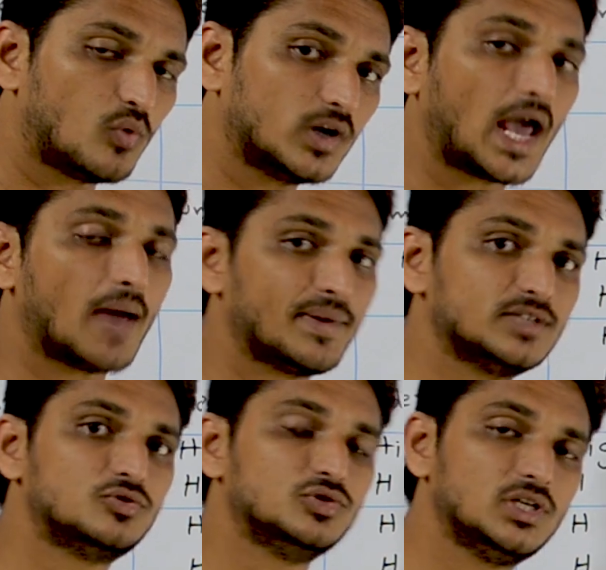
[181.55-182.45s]
What
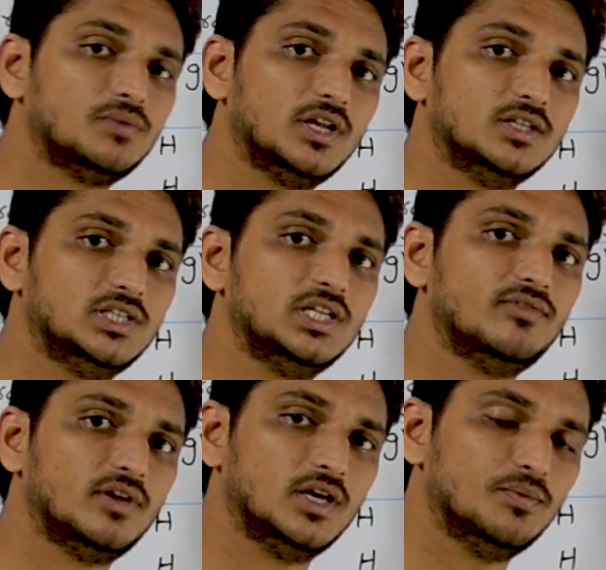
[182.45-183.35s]
happens to
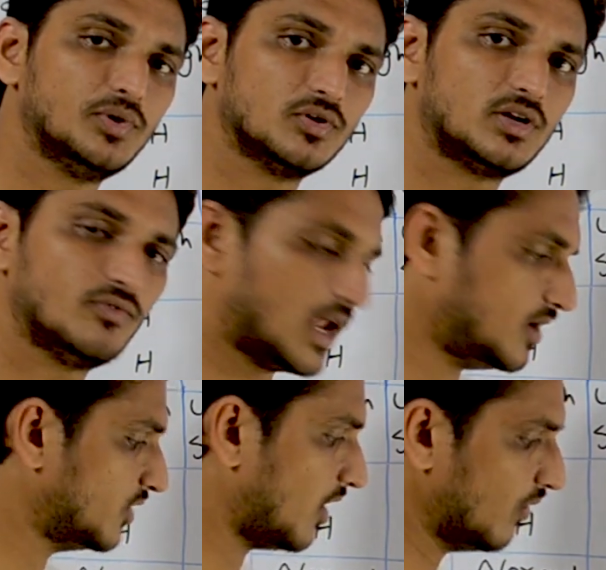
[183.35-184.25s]
Gini impurity
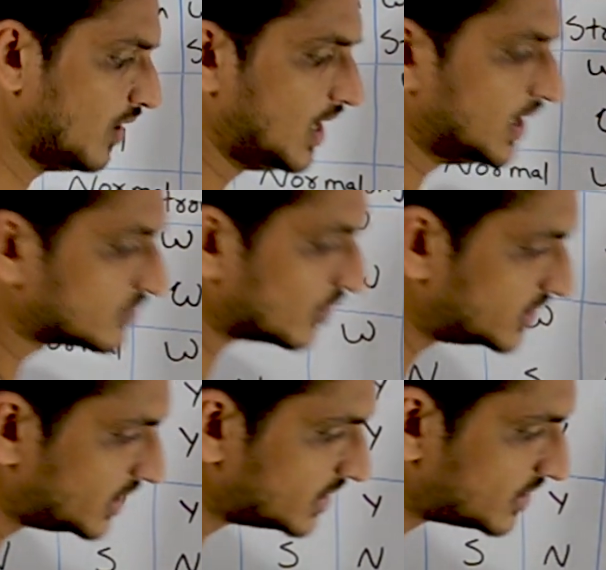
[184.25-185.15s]
value now? So
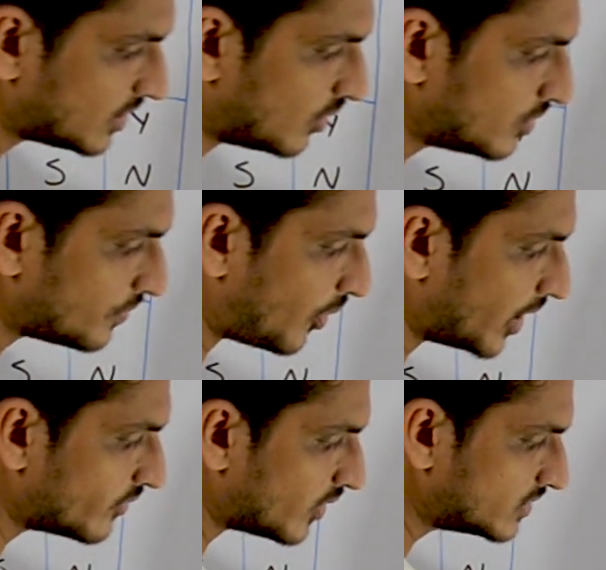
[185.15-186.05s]
g is equal to
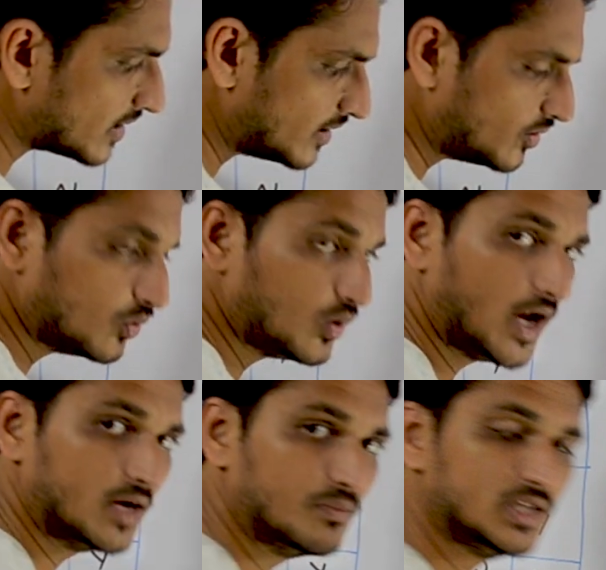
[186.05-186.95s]

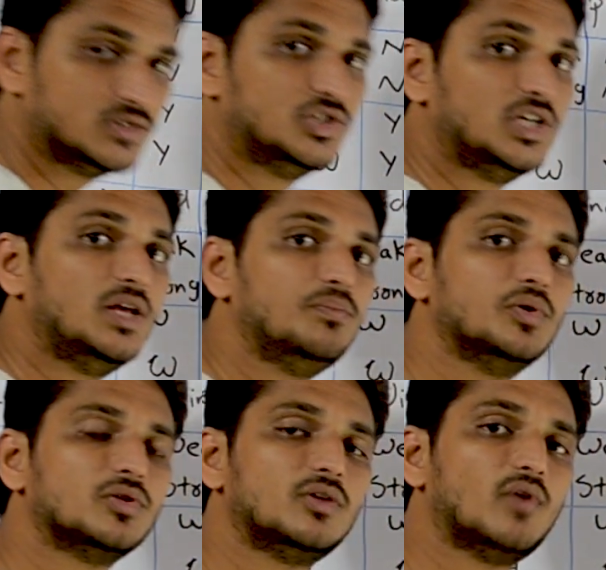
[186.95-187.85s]
0.1328, means Gini
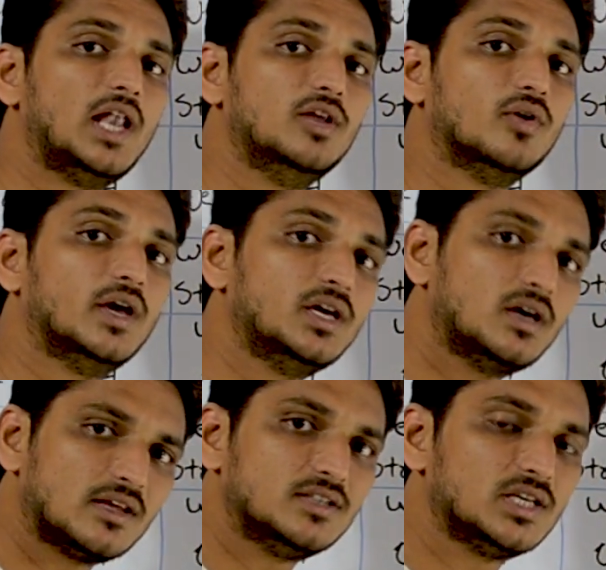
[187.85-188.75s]
impurity value
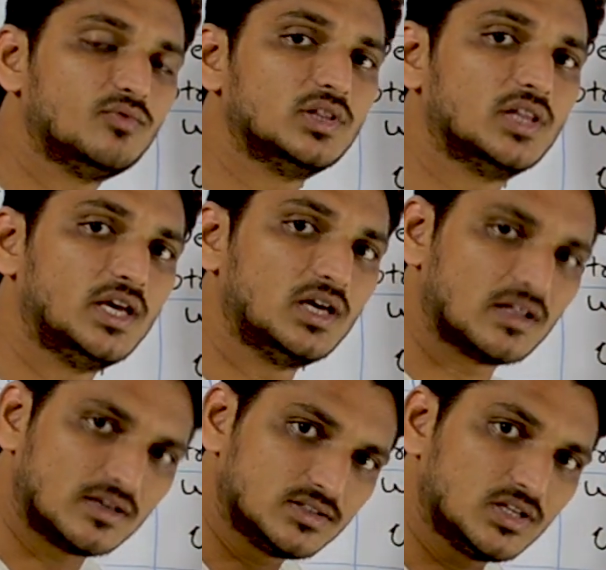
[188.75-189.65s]
increasing with the
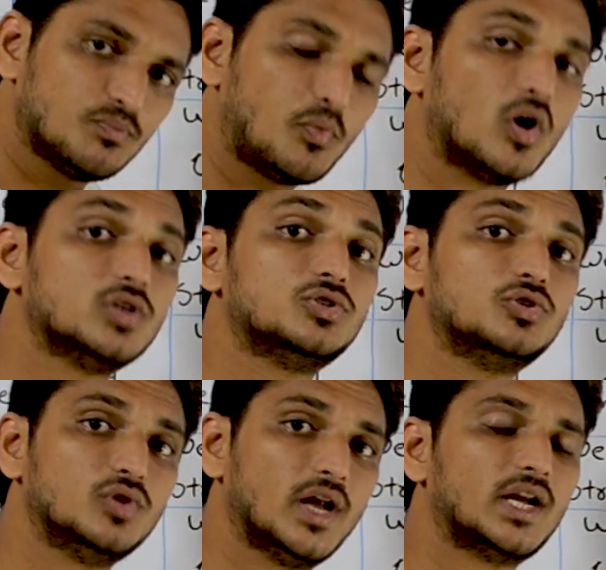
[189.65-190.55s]
increase in
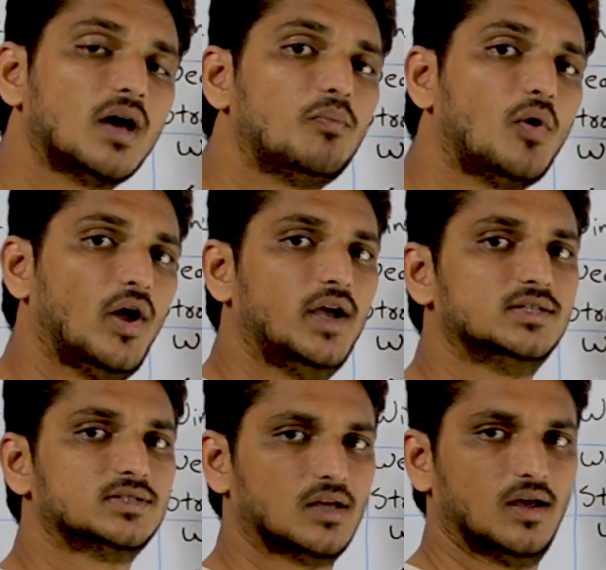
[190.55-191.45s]
positive data points.